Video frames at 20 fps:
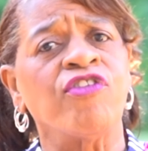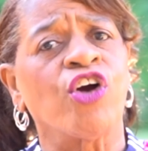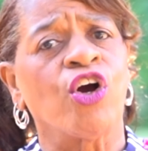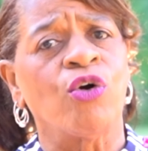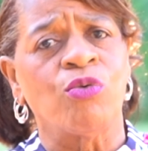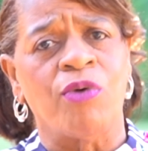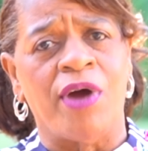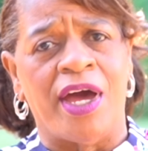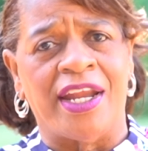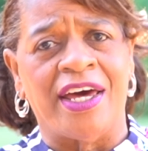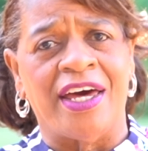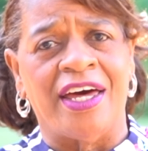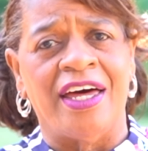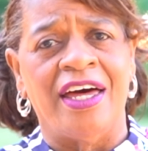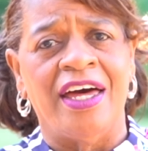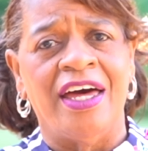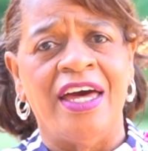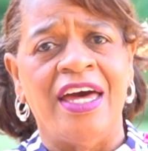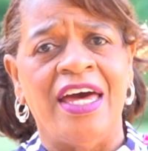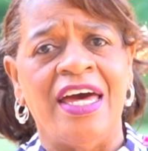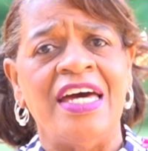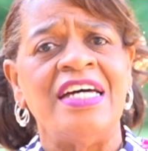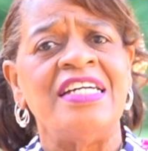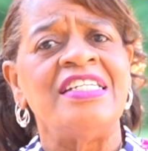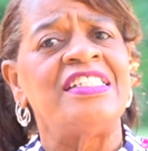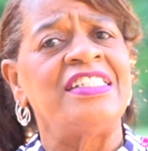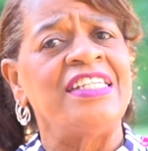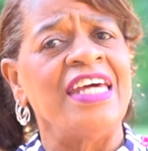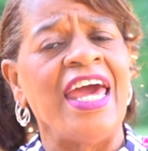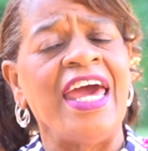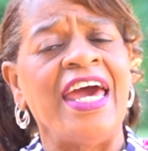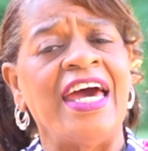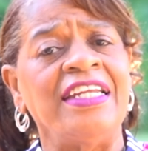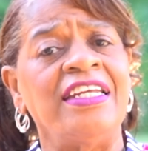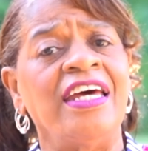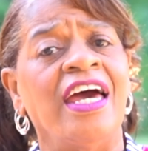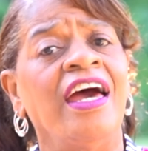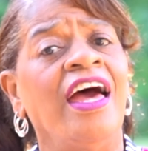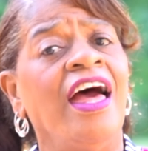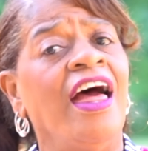Coretta said
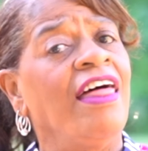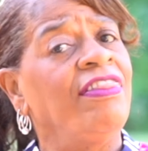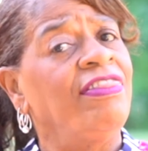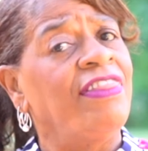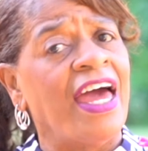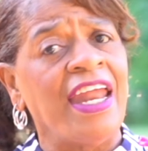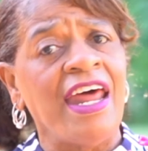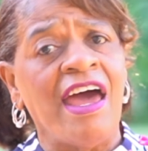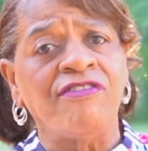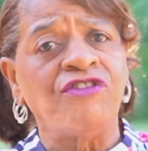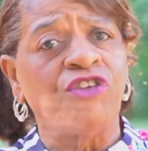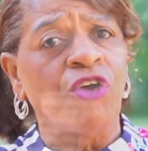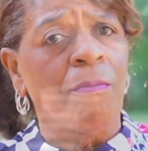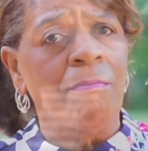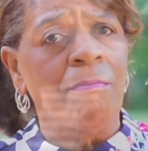that after